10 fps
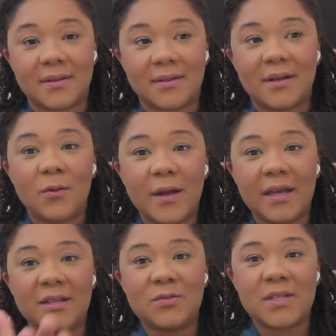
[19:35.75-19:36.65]
Go
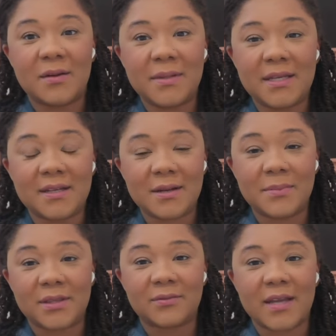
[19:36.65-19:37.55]
ahead, you tell me your
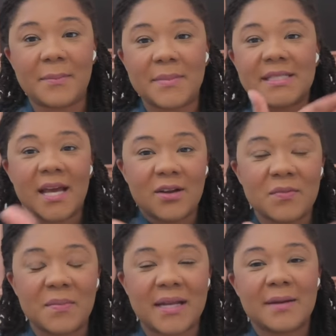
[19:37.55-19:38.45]
number three. I'm gonna tell
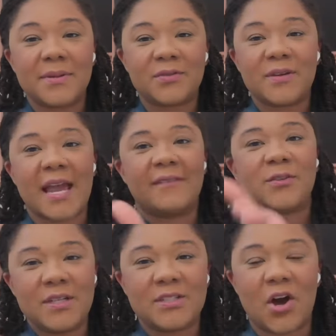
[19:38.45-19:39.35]
you my number three
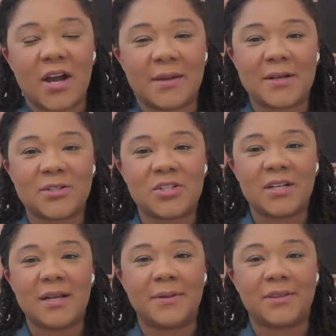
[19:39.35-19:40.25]
after we talk about
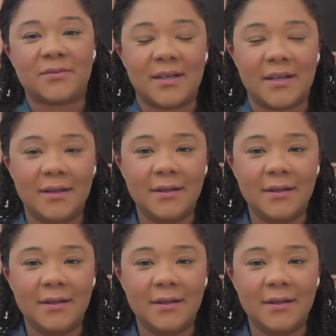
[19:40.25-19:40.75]
your number three. Fine,